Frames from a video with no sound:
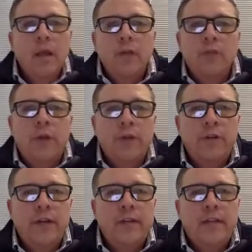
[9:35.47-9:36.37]
So here's
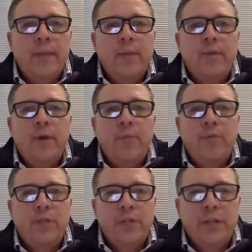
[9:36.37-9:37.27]
an example of our
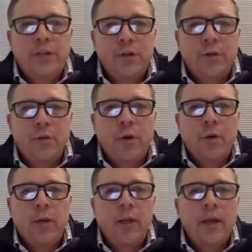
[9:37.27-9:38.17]
procedure where
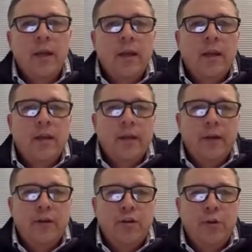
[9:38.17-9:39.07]
we
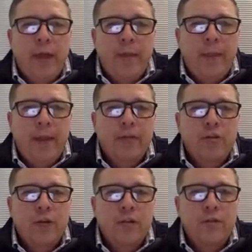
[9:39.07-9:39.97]
conduct shoot apex
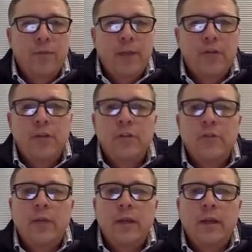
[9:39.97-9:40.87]
transformations.
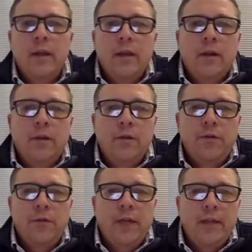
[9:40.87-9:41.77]
We
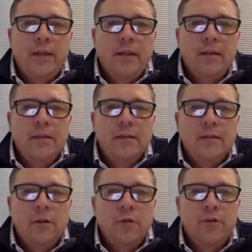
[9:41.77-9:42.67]
cultivate these
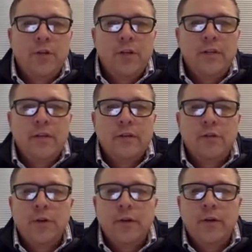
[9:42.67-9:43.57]
and culture these at a
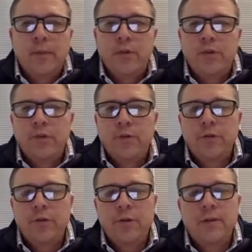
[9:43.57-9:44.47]
certain temperature for a
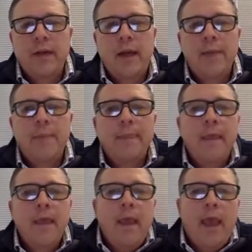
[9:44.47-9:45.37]
certain time.
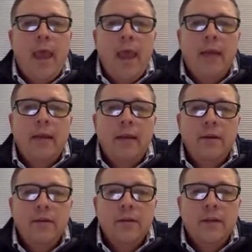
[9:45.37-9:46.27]
And
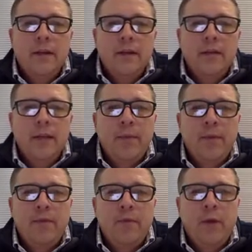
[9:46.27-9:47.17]
here's an
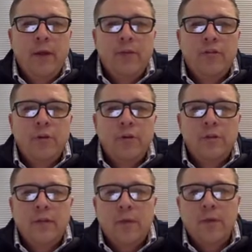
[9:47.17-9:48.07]
example of what shows
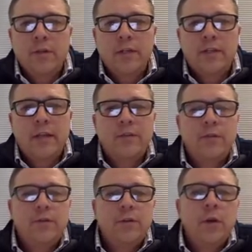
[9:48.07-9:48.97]
us that we're
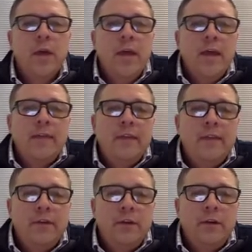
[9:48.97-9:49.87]
successful. So
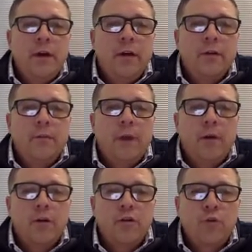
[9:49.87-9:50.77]
these are our
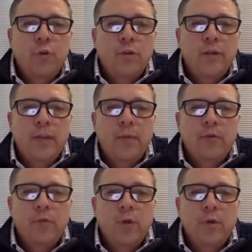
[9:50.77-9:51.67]
control
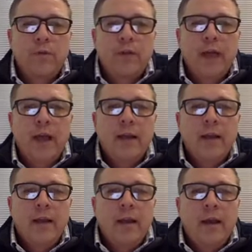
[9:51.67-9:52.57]
samples where we've got
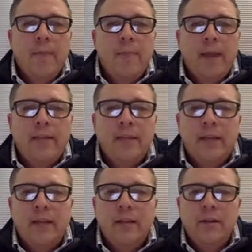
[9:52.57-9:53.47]

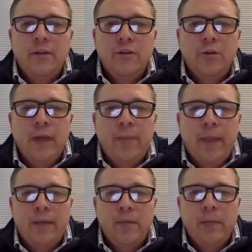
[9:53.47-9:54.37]
bisected shoot
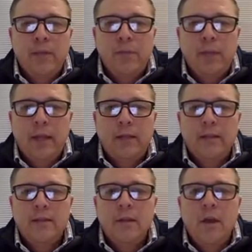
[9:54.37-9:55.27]
apex peach
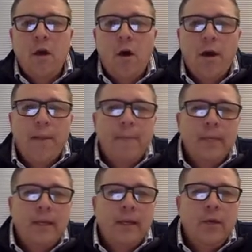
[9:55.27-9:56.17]
plantlets on a
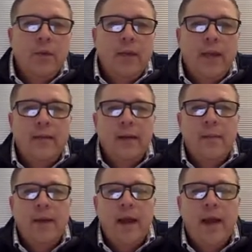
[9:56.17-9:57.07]
media with
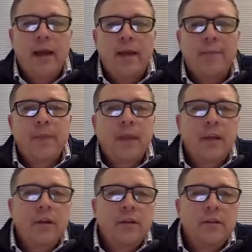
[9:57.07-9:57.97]
antibiotic.
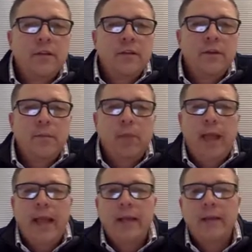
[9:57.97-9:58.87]
And you can see that they're
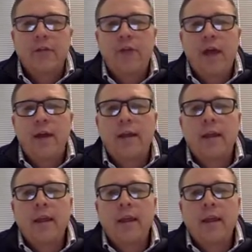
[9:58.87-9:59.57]
black and necrotic.